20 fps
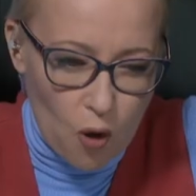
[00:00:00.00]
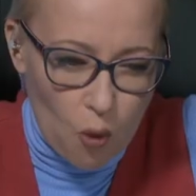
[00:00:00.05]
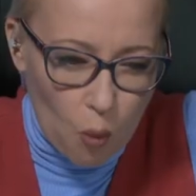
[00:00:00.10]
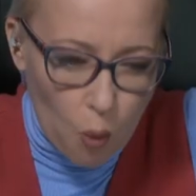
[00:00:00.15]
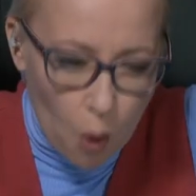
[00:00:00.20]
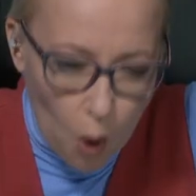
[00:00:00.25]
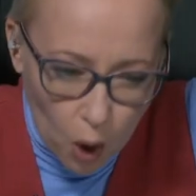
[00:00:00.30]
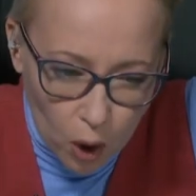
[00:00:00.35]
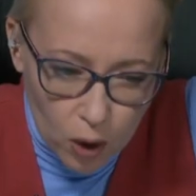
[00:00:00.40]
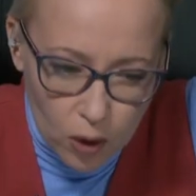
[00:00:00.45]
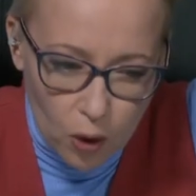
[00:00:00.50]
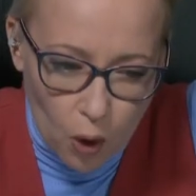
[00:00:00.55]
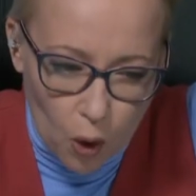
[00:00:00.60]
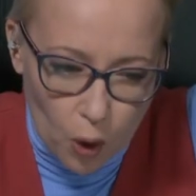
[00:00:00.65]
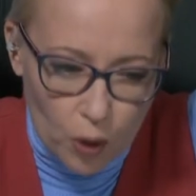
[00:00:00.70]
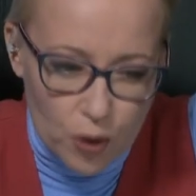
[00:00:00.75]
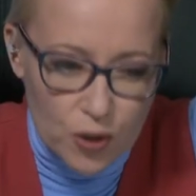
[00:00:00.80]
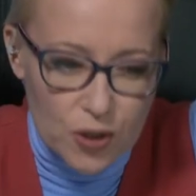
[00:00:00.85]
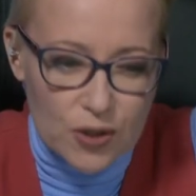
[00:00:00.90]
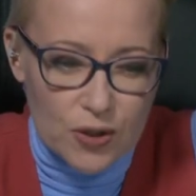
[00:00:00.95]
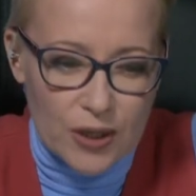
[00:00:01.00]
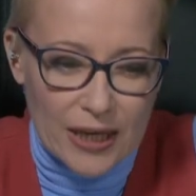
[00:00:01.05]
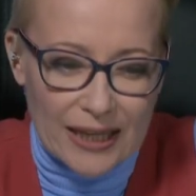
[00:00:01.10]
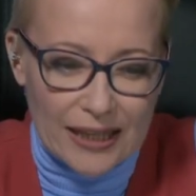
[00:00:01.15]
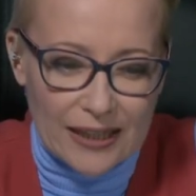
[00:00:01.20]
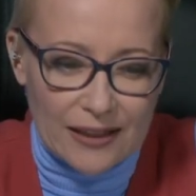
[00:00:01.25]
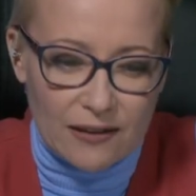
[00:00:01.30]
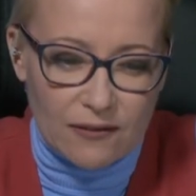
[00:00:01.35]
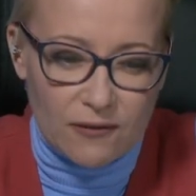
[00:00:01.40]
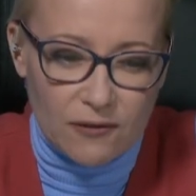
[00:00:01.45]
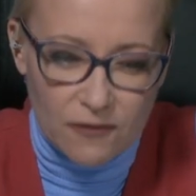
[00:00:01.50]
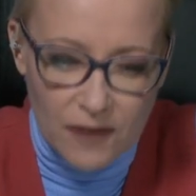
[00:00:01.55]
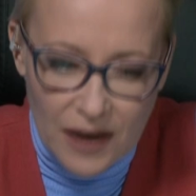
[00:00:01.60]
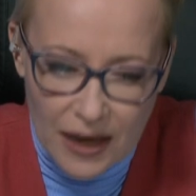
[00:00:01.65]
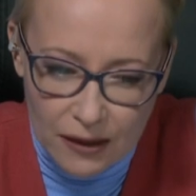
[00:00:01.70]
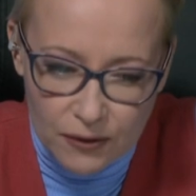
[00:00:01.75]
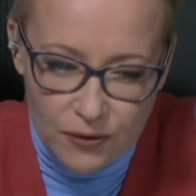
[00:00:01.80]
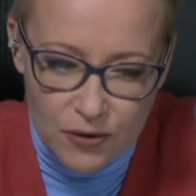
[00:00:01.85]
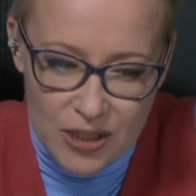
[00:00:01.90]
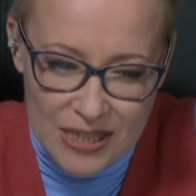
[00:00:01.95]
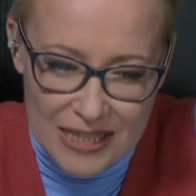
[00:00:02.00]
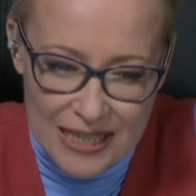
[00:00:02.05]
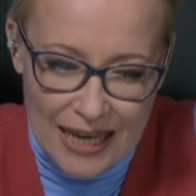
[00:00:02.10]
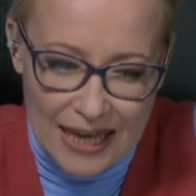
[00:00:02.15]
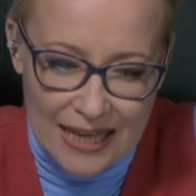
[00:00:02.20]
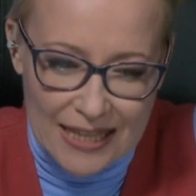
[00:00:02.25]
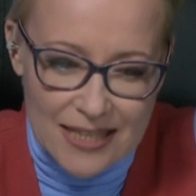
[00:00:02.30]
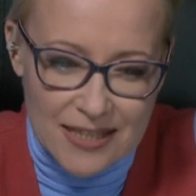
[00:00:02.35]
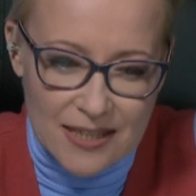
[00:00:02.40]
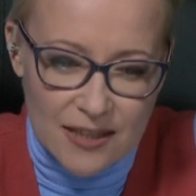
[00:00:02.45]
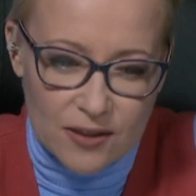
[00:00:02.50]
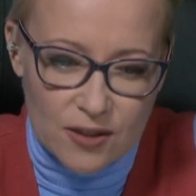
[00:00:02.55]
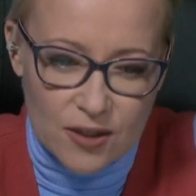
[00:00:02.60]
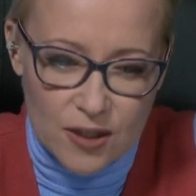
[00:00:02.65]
warlords in failed states,